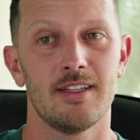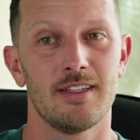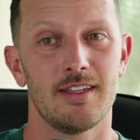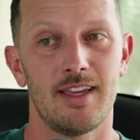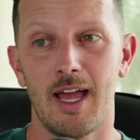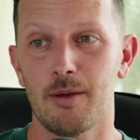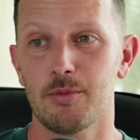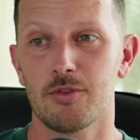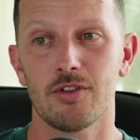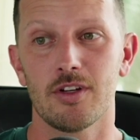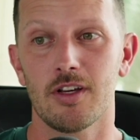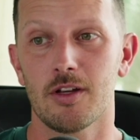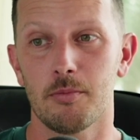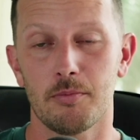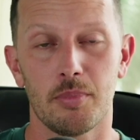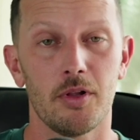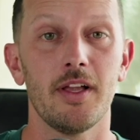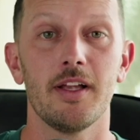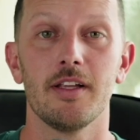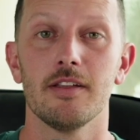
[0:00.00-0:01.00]
capturing
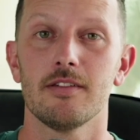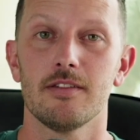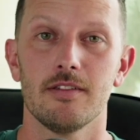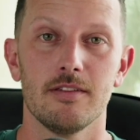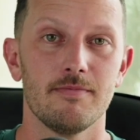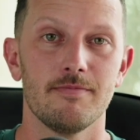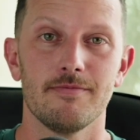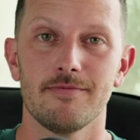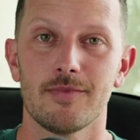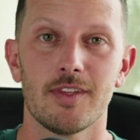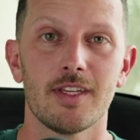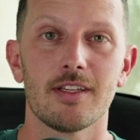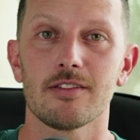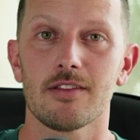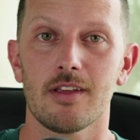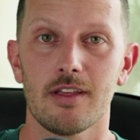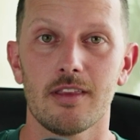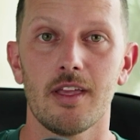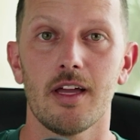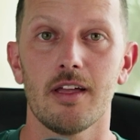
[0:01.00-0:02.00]
complaints and things
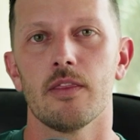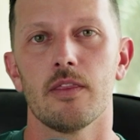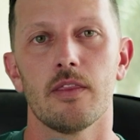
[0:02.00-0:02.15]
like that.